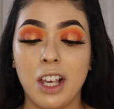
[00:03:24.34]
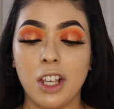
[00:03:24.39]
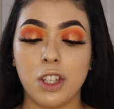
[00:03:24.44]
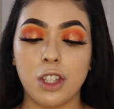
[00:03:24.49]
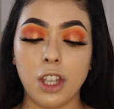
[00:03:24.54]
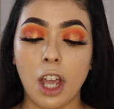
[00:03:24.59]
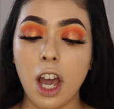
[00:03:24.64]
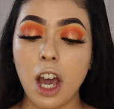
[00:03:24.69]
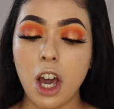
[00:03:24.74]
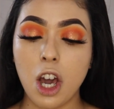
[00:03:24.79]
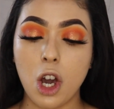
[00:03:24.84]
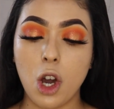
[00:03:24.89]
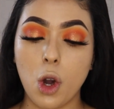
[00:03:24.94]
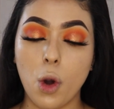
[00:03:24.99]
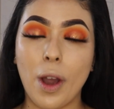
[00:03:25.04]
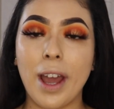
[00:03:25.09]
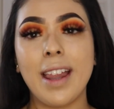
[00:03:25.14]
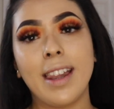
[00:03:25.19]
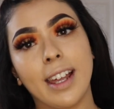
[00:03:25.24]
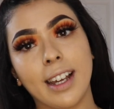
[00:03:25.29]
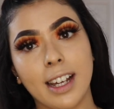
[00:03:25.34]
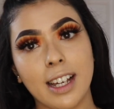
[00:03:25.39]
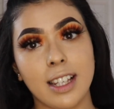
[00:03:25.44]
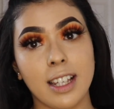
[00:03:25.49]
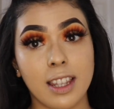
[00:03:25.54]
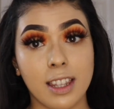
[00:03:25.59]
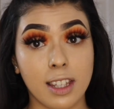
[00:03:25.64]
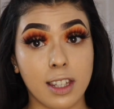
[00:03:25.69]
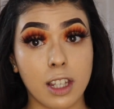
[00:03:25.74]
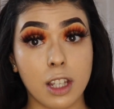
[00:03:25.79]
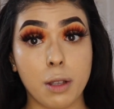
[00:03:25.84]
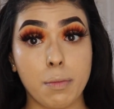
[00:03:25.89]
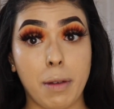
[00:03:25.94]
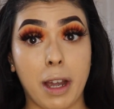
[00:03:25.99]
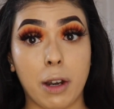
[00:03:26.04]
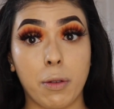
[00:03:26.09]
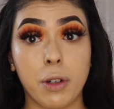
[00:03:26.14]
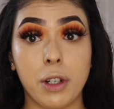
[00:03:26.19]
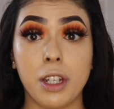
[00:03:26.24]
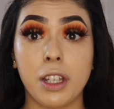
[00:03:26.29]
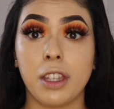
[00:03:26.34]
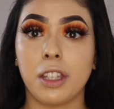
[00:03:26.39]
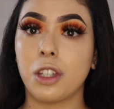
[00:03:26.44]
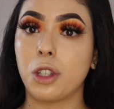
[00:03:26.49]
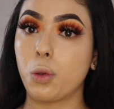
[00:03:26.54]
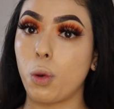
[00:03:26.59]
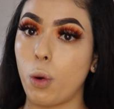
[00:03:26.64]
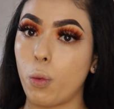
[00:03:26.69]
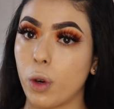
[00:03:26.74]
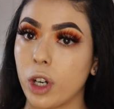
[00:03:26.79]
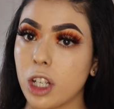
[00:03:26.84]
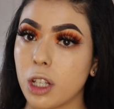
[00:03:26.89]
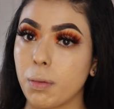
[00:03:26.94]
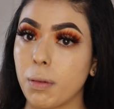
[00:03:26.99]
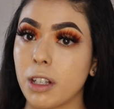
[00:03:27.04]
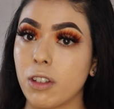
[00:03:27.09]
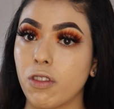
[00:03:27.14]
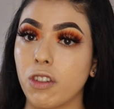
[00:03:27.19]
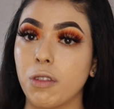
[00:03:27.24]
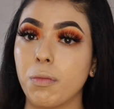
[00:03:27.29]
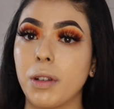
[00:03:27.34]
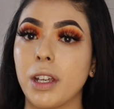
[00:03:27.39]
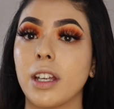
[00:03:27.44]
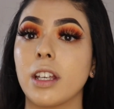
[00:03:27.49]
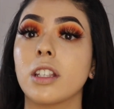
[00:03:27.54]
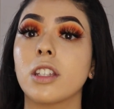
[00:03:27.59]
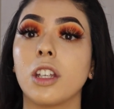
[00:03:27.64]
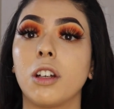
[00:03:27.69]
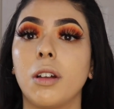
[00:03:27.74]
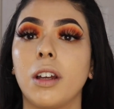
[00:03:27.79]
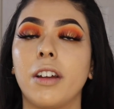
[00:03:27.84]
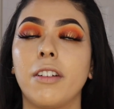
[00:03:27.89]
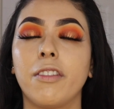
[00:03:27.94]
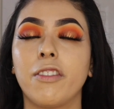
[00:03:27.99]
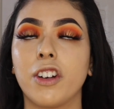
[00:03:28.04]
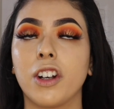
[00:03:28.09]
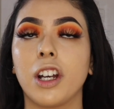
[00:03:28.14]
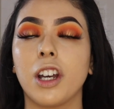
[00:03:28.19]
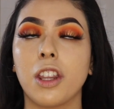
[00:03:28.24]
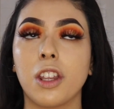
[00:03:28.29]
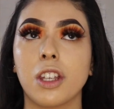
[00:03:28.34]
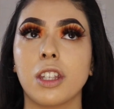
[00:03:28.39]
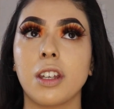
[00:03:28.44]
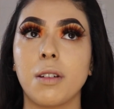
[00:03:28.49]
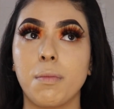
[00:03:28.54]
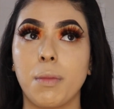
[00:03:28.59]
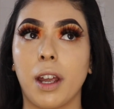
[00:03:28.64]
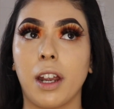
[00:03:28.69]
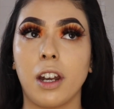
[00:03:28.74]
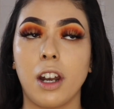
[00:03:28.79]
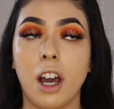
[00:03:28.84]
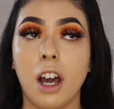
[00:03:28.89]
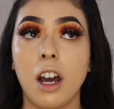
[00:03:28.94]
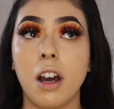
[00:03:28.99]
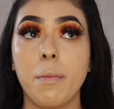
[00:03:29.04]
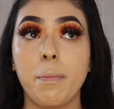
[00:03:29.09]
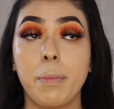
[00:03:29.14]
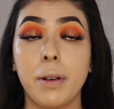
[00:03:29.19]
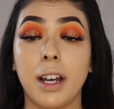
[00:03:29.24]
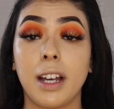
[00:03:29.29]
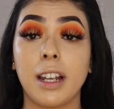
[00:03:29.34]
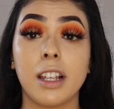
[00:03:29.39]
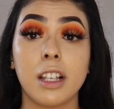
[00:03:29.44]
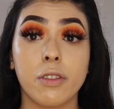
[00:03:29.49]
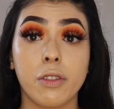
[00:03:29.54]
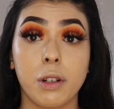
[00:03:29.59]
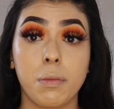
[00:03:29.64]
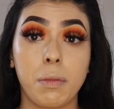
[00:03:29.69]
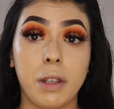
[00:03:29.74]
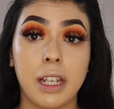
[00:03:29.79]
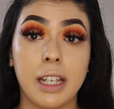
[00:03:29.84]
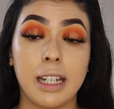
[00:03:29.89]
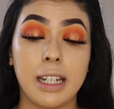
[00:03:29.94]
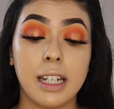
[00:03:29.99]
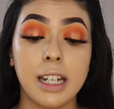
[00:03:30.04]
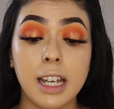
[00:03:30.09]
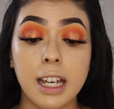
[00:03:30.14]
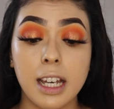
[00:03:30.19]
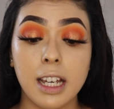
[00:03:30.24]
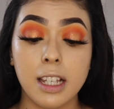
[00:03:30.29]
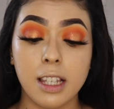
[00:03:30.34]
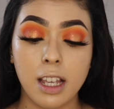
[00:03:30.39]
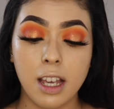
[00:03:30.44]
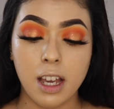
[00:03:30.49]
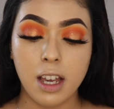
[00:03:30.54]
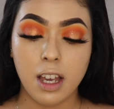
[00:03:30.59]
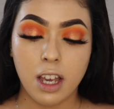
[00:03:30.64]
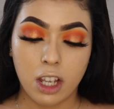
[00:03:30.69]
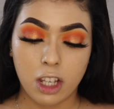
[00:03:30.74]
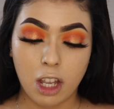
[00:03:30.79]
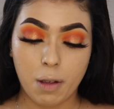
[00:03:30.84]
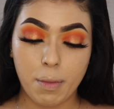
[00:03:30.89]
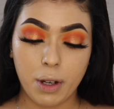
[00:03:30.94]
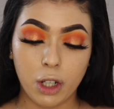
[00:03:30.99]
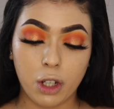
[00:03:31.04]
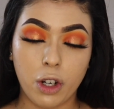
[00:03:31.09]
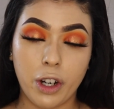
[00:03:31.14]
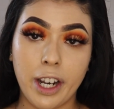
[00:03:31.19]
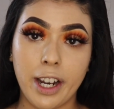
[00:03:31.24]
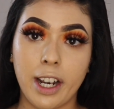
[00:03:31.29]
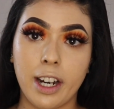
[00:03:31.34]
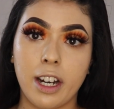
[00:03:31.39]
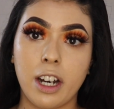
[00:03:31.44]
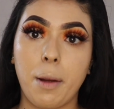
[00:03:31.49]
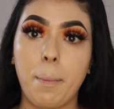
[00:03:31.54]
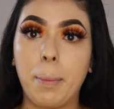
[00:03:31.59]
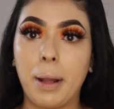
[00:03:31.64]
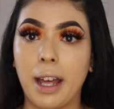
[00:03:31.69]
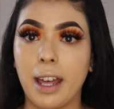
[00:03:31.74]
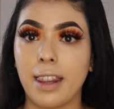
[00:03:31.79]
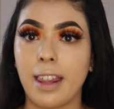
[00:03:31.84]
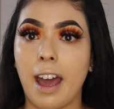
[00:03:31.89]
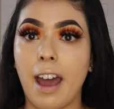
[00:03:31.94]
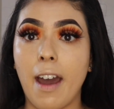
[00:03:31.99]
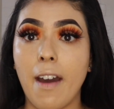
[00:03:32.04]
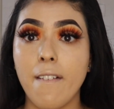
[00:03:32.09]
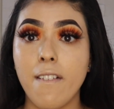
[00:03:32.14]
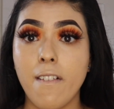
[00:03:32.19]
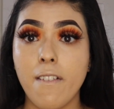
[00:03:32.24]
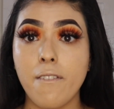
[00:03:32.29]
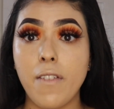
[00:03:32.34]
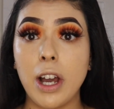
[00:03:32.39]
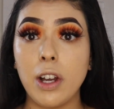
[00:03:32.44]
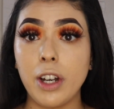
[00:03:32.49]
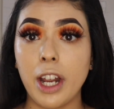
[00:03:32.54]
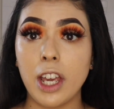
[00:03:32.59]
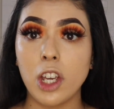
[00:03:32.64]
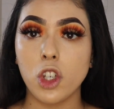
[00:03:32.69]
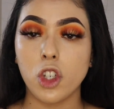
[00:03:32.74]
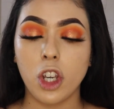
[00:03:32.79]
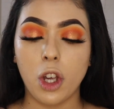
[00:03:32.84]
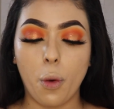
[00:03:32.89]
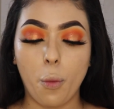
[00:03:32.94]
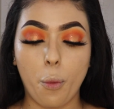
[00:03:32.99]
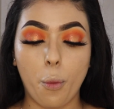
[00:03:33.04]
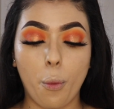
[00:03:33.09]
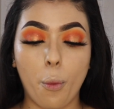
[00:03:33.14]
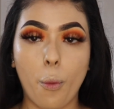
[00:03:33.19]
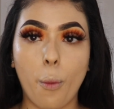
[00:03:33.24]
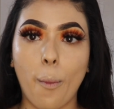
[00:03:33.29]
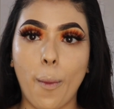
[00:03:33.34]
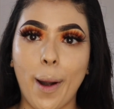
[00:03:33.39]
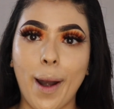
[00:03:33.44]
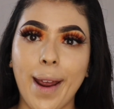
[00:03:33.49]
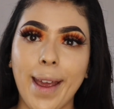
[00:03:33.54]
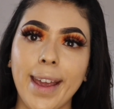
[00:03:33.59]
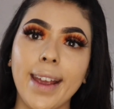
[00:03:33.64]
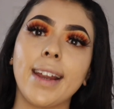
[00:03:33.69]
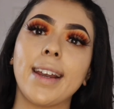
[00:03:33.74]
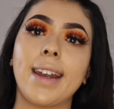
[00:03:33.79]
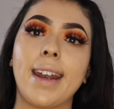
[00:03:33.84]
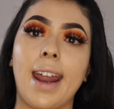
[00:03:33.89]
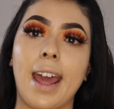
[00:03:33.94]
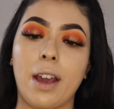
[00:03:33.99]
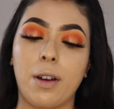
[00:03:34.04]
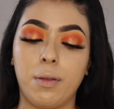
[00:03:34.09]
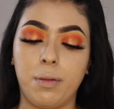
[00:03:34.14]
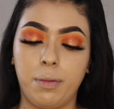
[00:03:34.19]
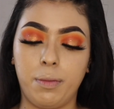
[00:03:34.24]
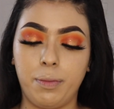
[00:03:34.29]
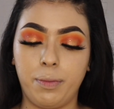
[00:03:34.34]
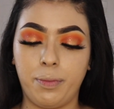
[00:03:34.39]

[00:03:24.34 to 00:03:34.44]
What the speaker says: So, and like I said, this is my routine. This is what works best for me. So, and for others it might not, but at least for me it does. So I'm gonna go ahead and apply that foundation right now.